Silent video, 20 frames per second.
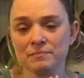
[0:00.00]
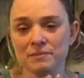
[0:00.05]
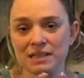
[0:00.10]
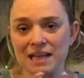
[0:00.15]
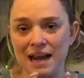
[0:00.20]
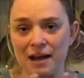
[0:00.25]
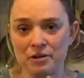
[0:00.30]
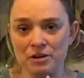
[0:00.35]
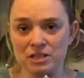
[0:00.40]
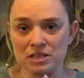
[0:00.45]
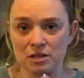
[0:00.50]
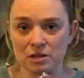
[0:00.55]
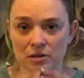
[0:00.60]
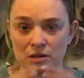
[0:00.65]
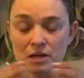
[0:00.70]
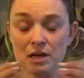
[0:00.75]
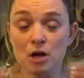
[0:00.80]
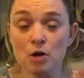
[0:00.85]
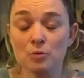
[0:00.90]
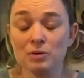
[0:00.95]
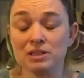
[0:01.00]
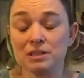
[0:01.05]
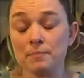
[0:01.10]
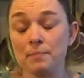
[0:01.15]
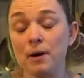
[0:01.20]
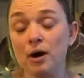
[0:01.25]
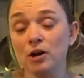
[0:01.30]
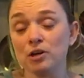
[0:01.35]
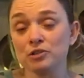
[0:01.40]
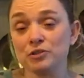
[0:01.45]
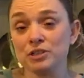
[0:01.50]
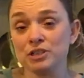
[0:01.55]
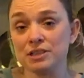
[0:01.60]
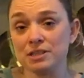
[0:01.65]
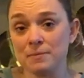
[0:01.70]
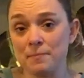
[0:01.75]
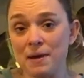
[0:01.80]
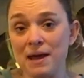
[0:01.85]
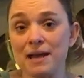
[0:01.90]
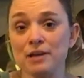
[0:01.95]
character with the partridge in
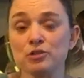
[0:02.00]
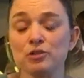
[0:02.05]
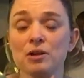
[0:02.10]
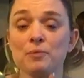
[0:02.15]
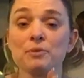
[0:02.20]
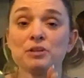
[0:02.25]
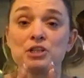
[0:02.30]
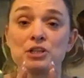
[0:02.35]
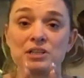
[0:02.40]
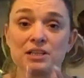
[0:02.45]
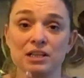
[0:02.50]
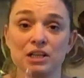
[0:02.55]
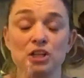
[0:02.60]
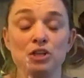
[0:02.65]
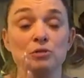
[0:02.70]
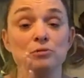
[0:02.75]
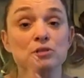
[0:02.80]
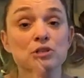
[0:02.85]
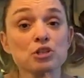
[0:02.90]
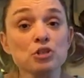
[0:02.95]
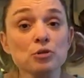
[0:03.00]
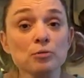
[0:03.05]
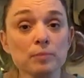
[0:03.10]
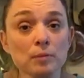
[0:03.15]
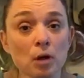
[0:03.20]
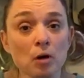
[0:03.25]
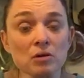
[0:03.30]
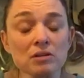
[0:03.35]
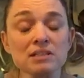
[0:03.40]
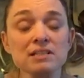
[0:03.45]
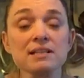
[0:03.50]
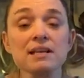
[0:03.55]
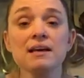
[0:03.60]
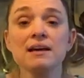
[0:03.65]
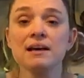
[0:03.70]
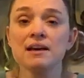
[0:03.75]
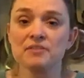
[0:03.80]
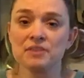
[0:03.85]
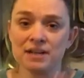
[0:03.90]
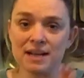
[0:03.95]
the pear tree, we're just going to use 2 blocks.
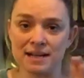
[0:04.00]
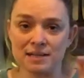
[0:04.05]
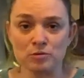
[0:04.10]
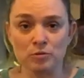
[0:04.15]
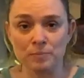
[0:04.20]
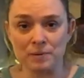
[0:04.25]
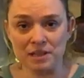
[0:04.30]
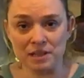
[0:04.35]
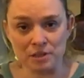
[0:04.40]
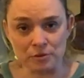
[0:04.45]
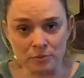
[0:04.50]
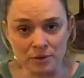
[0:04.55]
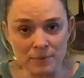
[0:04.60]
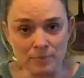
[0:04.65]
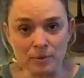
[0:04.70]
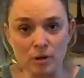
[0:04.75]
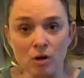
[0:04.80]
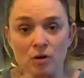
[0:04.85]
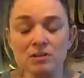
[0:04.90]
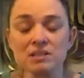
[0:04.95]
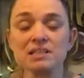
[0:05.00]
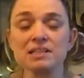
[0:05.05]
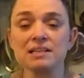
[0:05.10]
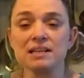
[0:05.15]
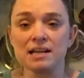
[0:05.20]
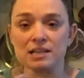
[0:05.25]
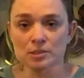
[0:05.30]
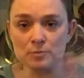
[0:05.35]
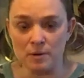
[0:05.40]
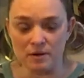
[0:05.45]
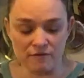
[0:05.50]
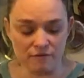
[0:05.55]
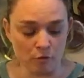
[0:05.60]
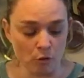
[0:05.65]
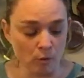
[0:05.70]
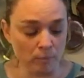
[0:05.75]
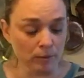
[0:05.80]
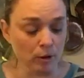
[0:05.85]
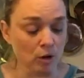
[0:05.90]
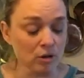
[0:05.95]
The next will be 3 blocks. The next will be
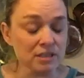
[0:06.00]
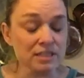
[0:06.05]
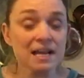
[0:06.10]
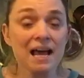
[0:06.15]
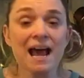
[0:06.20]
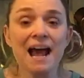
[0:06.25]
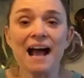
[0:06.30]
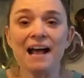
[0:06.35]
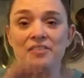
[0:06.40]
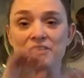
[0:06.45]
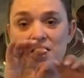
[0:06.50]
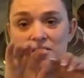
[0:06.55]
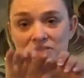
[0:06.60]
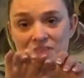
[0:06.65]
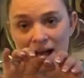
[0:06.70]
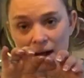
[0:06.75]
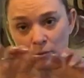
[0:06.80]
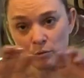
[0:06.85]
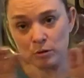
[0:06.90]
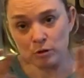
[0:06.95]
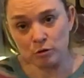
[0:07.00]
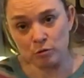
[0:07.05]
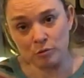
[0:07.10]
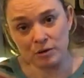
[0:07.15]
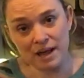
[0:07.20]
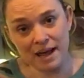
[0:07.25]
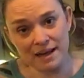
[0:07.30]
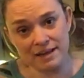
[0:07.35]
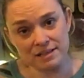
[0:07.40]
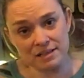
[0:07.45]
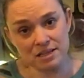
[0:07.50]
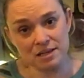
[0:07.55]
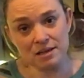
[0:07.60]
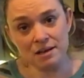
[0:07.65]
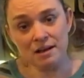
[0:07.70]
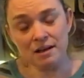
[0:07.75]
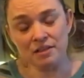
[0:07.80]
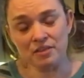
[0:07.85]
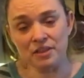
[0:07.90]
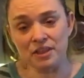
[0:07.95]
4 blocks. And then that will create
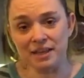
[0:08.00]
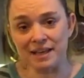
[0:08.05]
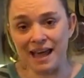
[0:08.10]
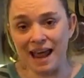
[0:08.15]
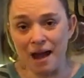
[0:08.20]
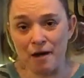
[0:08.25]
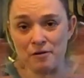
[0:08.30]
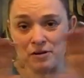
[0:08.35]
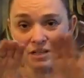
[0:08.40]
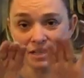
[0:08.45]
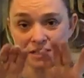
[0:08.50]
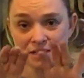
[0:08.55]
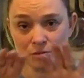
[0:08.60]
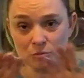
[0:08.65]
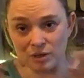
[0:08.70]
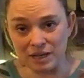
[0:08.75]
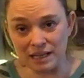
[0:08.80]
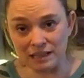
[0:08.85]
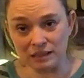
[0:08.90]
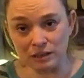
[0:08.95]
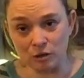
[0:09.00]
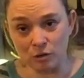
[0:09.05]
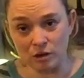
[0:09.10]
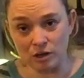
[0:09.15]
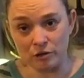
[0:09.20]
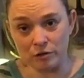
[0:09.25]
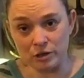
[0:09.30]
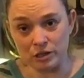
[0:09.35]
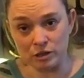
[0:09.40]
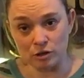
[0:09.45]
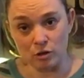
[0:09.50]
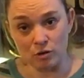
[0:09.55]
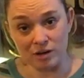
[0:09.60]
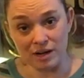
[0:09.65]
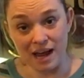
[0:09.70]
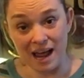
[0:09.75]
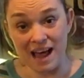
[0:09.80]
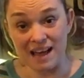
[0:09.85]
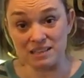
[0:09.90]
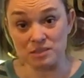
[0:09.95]
the characters that will get longer and
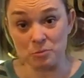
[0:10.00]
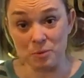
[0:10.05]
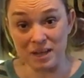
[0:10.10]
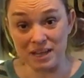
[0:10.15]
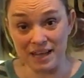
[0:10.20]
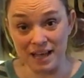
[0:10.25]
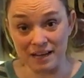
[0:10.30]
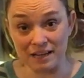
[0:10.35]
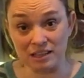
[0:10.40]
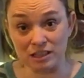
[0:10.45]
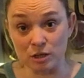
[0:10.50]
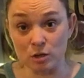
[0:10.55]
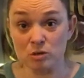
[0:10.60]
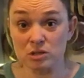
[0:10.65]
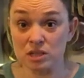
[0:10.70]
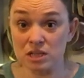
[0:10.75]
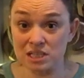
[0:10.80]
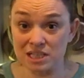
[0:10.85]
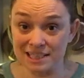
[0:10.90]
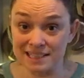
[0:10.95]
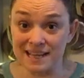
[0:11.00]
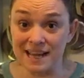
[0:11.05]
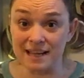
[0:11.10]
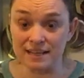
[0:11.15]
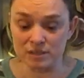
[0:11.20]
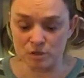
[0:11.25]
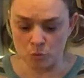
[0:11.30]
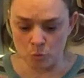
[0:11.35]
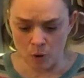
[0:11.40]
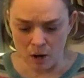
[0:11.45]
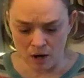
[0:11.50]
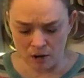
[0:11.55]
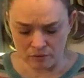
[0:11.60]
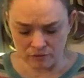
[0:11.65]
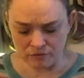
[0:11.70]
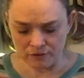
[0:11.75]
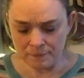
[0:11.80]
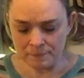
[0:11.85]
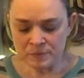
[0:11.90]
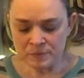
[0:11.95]
longer as we get closer to day 12.